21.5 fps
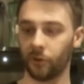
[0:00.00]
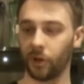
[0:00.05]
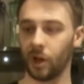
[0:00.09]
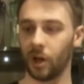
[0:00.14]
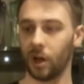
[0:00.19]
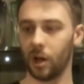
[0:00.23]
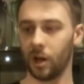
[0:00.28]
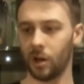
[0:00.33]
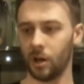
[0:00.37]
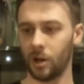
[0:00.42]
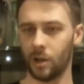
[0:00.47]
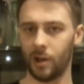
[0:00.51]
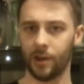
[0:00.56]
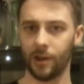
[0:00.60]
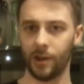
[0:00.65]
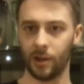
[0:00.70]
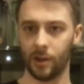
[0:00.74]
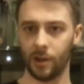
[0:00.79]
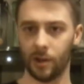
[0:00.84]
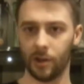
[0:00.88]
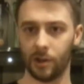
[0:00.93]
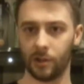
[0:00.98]
far,
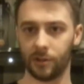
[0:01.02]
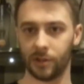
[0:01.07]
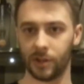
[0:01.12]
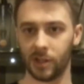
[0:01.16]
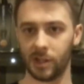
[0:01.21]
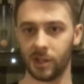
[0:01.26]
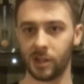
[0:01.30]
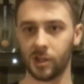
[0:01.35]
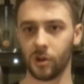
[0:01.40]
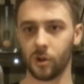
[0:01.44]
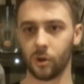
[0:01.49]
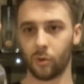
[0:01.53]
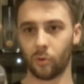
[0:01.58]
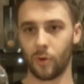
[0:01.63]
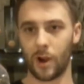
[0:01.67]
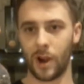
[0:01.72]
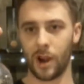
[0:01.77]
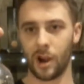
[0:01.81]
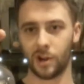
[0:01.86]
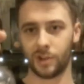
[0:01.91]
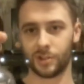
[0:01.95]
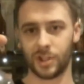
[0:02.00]
the Eagle
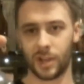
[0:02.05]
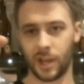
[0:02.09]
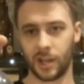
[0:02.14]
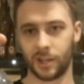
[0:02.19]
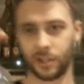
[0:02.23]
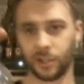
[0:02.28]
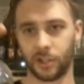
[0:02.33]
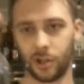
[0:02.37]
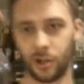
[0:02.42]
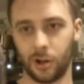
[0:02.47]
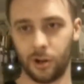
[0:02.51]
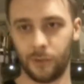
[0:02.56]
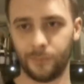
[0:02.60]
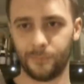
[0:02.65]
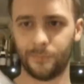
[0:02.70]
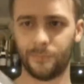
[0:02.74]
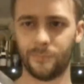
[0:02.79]
Rare 10-year.